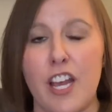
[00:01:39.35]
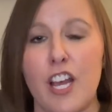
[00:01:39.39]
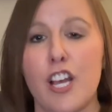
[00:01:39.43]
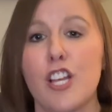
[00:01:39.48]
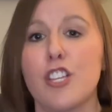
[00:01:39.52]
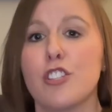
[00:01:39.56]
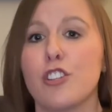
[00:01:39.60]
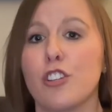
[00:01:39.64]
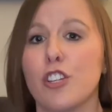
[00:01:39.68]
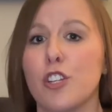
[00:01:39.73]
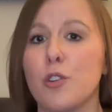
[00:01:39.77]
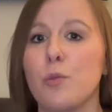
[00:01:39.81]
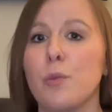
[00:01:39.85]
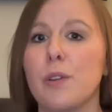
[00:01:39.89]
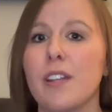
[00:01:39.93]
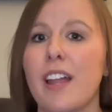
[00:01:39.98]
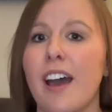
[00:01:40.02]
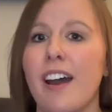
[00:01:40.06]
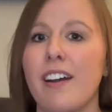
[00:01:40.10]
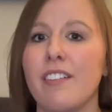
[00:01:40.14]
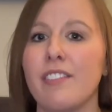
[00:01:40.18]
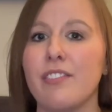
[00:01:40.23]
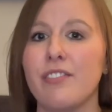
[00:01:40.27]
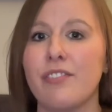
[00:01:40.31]
So you will
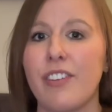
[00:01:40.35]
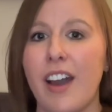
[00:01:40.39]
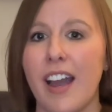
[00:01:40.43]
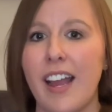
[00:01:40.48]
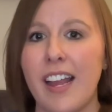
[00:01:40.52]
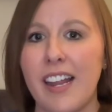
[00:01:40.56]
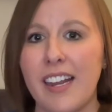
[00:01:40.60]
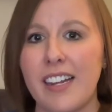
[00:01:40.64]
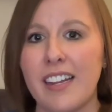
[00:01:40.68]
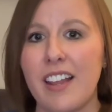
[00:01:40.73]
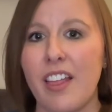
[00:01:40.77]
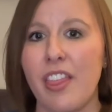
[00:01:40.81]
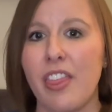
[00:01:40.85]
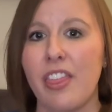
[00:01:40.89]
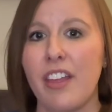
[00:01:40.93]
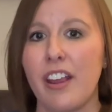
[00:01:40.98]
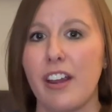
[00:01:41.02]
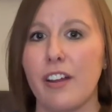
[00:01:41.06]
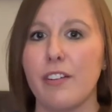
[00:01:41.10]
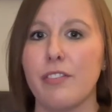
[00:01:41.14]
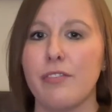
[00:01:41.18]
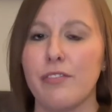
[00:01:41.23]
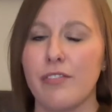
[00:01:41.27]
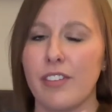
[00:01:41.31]
not find
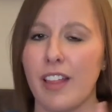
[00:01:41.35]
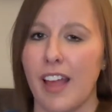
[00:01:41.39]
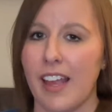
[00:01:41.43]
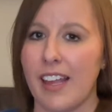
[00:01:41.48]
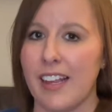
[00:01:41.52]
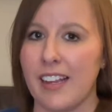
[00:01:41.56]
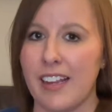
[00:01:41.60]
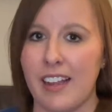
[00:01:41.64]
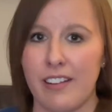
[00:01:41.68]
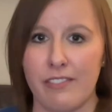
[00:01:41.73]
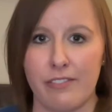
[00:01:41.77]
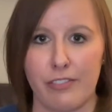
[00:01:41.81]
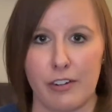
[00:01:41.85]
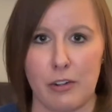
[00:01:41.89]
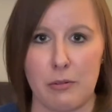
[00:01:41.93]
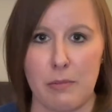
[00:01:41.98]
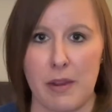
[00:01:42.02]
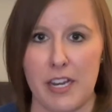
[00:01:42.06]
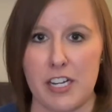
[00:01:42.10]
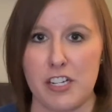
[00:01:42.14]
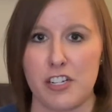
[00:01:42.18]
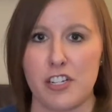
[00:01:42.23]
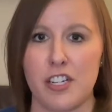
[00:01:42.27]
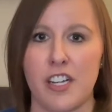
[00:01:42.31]
their flight
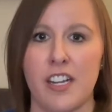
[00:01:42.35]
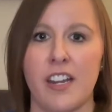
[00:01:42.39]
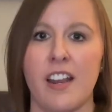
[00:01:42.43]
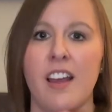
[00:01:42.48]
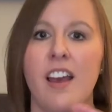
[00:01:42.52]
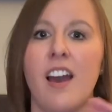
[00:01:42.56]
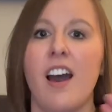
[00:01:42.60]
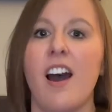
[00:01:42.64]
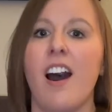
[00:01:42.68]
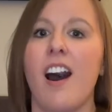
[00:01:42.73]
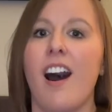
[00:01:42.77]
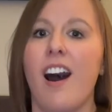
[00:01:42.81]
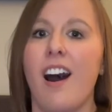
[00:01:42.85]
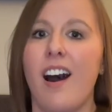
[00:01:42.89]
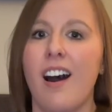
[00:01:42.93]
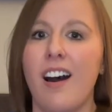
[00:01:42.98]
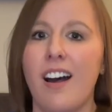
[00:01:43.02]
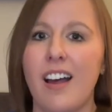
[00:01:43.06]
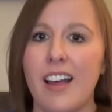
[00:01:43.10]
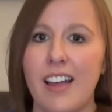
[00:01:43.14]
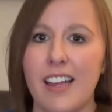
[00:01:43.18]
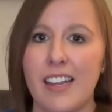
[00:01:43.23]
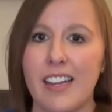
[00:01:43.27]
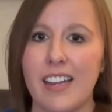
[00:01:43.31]
information
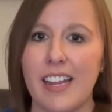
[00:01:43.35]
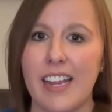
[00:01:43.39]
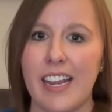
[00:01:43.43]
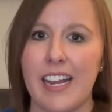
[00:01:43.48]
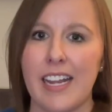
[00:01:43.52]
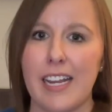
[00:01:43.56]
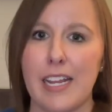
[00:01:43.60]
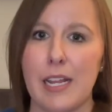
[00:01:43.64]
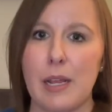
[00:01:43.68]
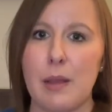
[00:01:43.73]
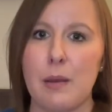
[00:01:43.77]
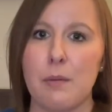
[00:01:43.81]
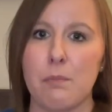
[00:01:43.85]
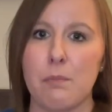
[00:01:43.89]
on any